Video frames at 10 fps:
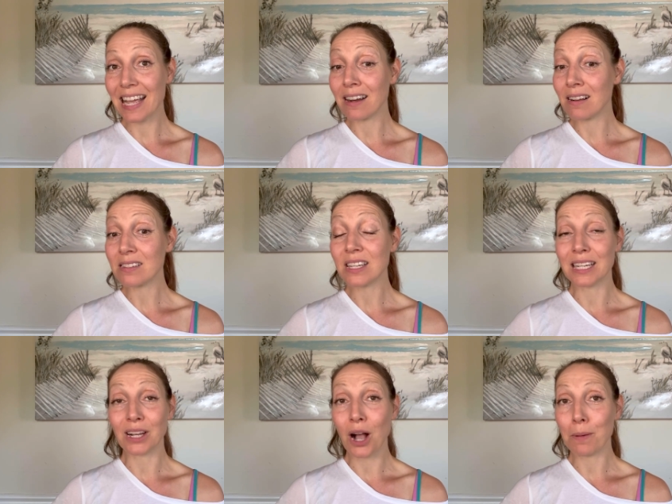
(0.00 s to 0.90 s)
and also it
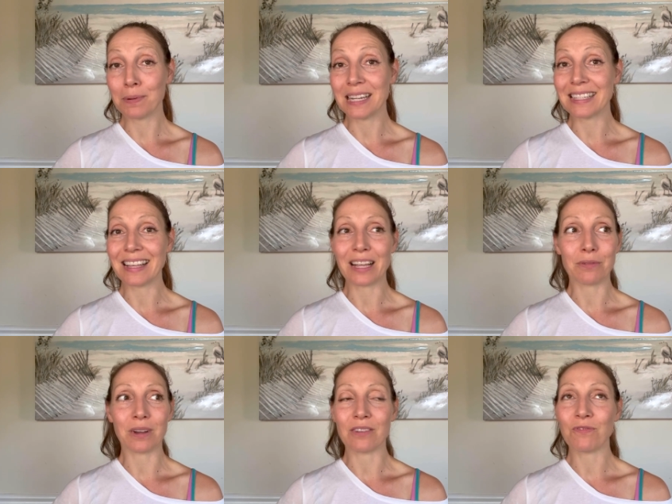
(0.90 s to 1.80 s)
accompanies
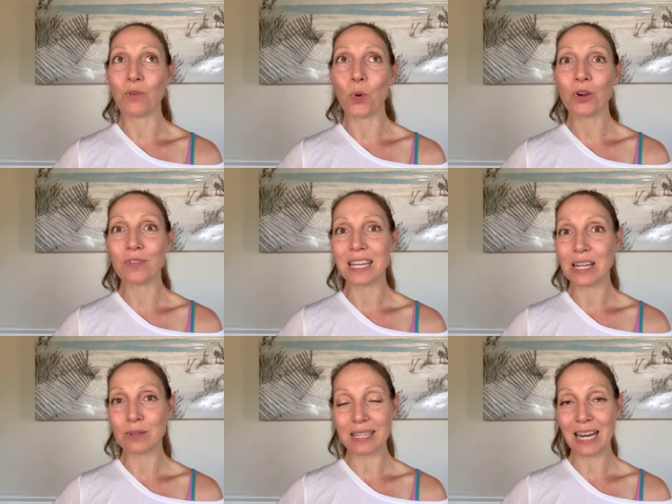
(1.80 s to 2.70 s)
4
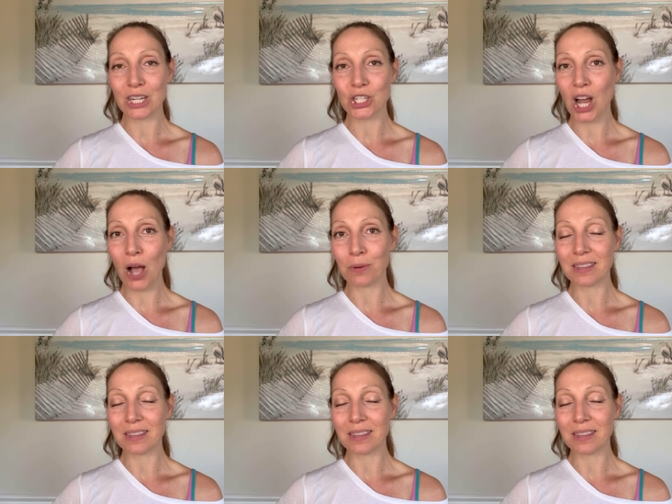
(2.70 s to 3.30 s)
videos that I shot with